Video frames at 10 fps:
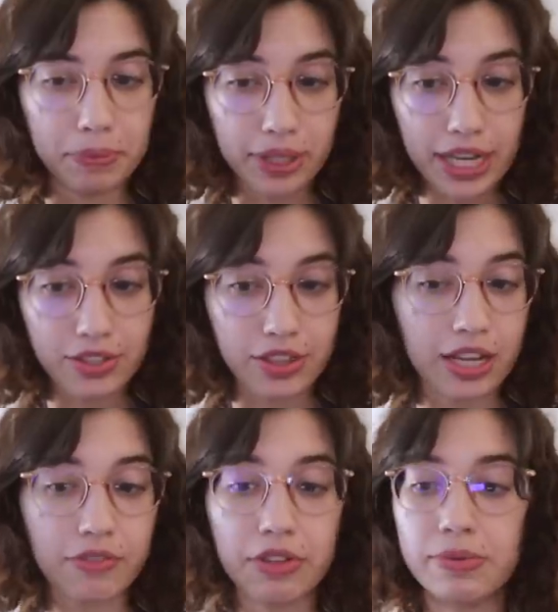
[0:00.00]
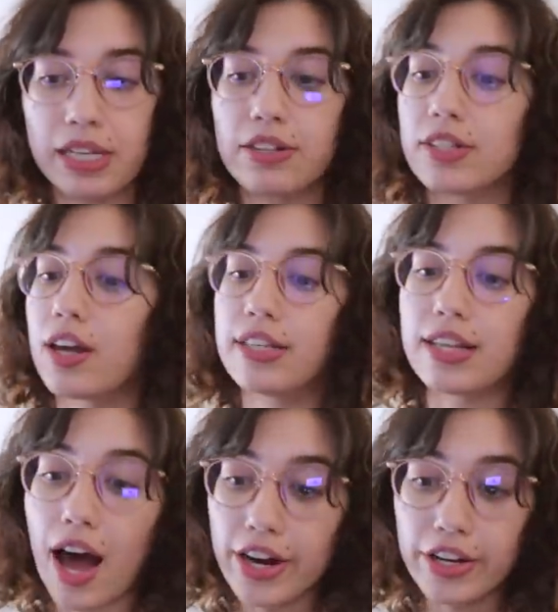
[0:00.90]
People like to think of themselves
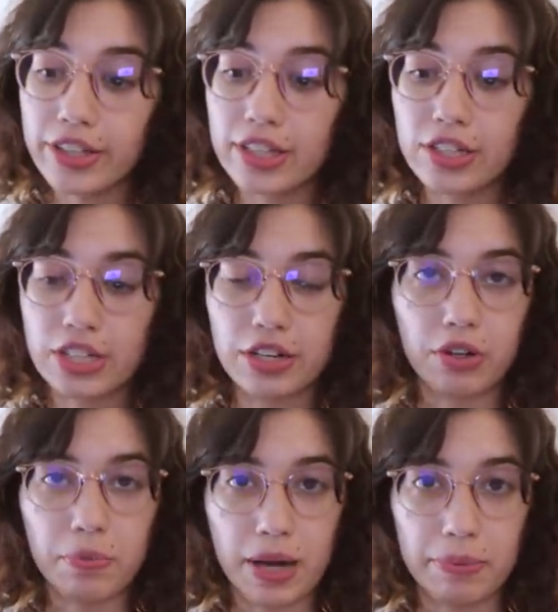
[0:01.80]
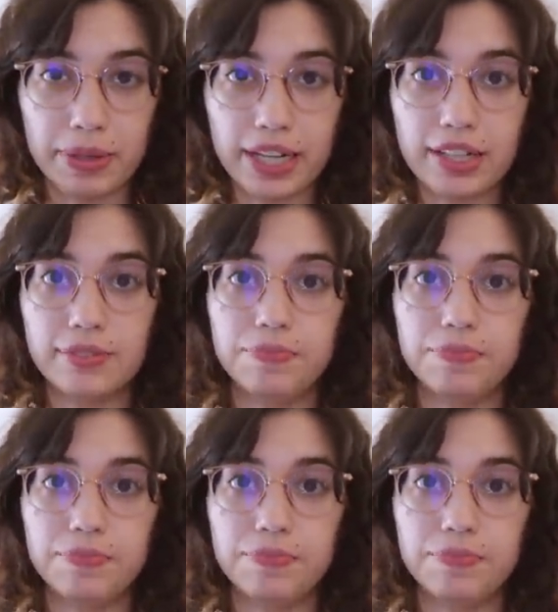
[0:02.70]
as higher than the general public.